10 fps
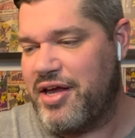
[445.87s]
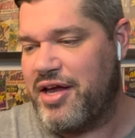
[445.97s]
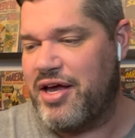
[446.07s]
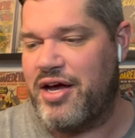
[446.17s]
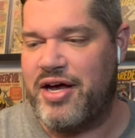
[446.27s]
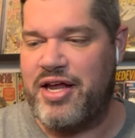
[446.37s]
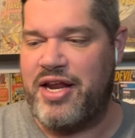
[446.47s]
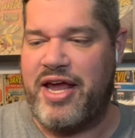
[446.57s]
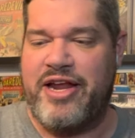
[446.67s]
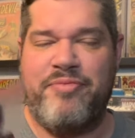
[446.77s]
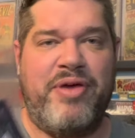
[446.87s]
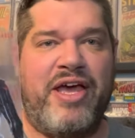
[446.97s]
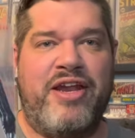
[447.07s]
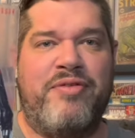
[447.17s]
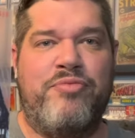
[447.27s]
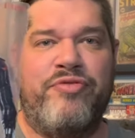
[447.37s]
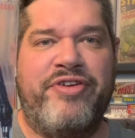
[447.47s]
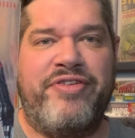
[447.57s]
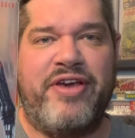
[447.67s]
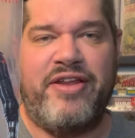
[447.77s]
An Ant-Man movie
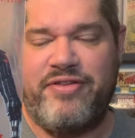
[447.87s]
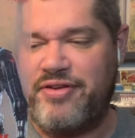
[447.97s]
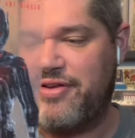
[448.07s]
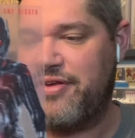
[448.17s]
ticket.